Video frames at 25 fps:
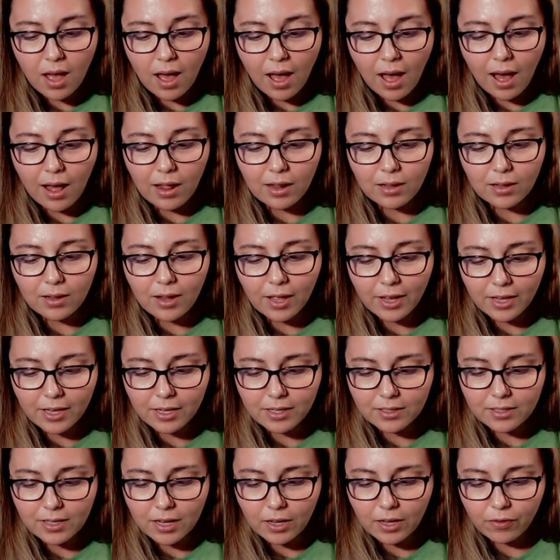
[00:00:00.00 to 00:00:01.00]
A lucky
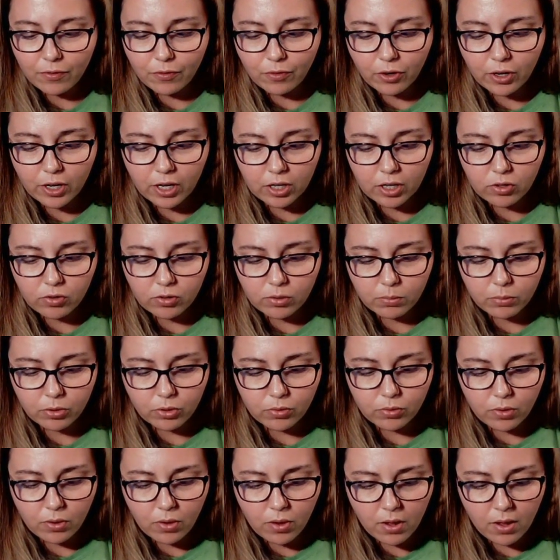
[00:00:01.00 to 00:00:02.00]
day for
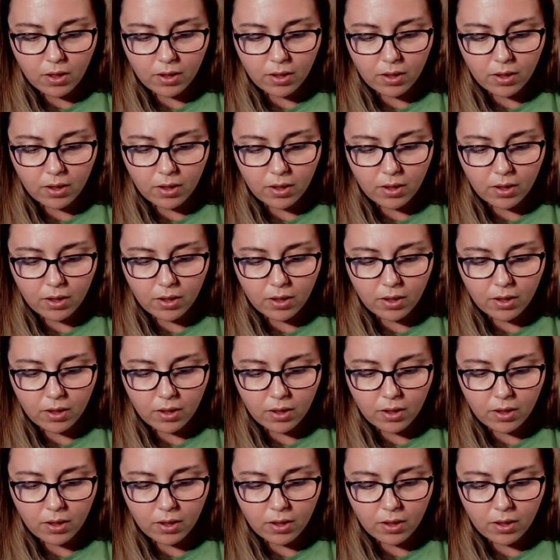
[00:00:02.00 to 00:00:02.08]
Grumio."